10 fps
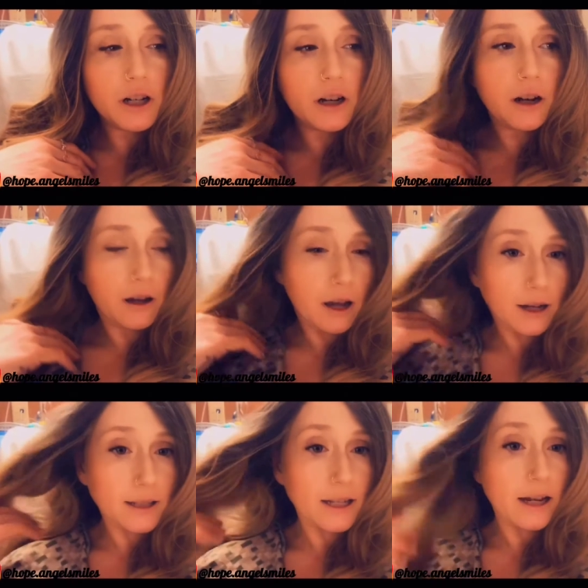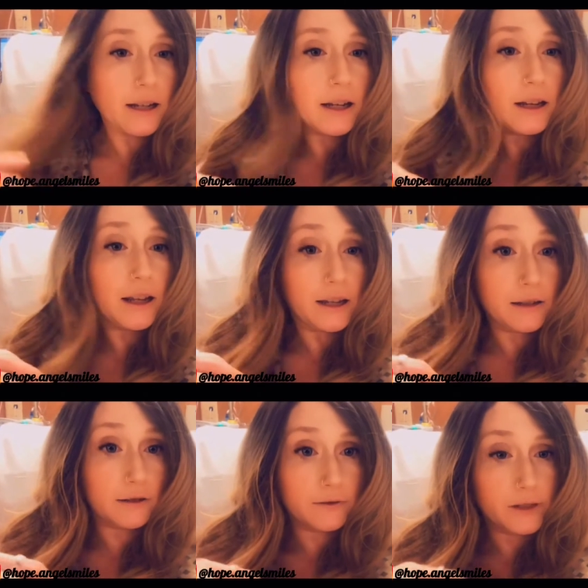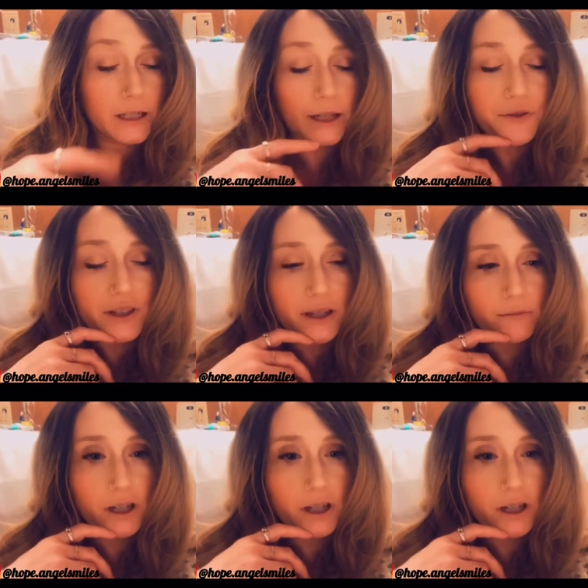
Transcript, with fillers: excited and nervous at the same time,